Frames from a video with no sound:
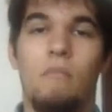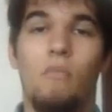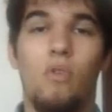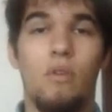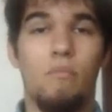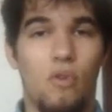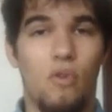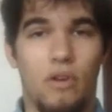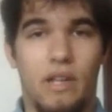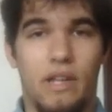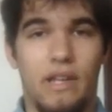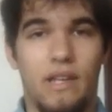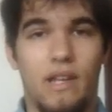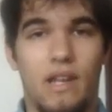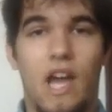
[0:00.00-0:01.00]
More
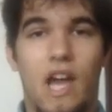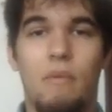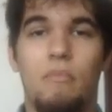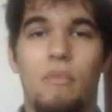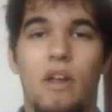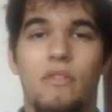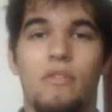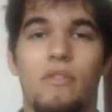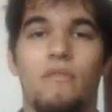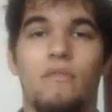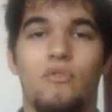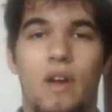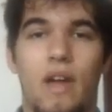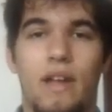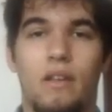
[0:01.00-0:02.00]
importantly, I'm a brother of
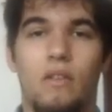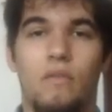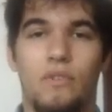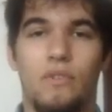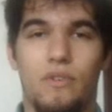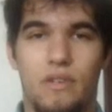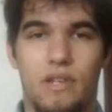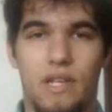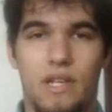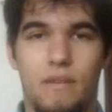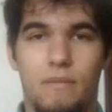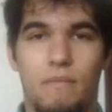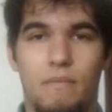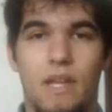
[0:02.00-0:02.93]
Triangle Fraternity.